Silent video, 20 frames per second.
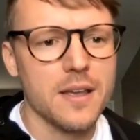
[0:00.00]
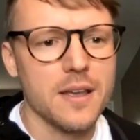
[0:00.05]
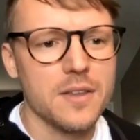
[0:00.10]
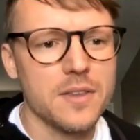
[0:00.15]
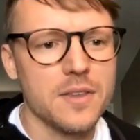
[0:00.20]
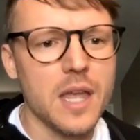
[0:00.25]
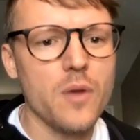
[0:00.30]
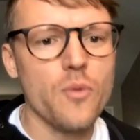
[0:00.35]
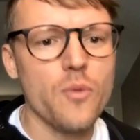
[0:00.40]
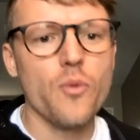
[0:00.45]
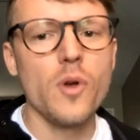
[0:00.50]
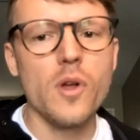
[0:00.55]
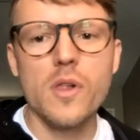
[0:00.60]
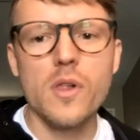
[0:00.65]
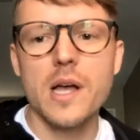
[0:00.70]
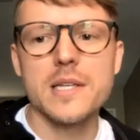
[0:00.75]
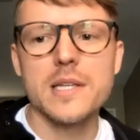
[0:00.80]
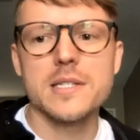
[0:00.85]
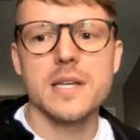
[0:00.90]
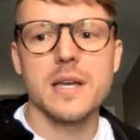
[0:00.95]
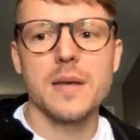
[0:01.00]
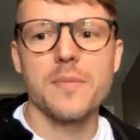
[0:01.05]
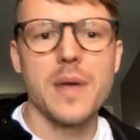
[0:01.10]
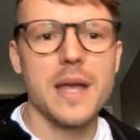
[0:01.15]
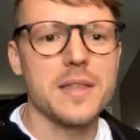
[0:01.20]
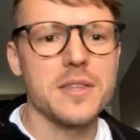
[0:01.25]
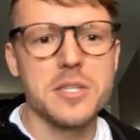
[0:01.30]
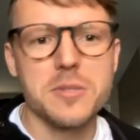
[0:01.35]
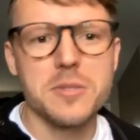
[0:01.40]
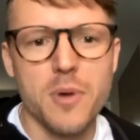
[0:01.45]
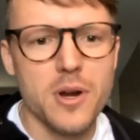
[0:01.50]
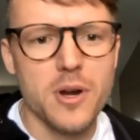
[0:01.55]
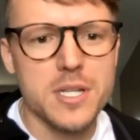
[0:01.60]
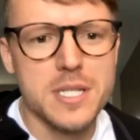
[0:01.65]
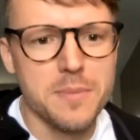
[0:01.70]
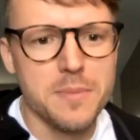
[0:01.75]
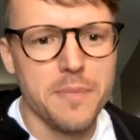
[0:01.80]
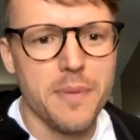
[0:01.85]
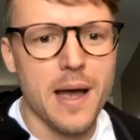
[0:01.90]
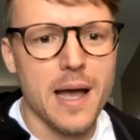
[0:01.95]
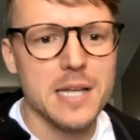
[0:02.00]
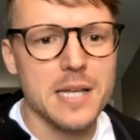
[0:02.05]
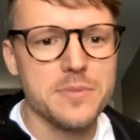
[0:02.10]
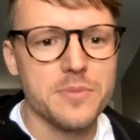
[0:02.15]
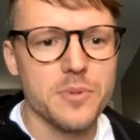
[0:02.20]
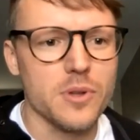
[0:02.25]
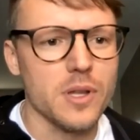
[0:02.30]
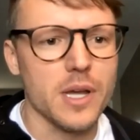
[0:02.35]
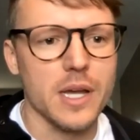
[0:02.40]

They realized, like, man, this market's impossible.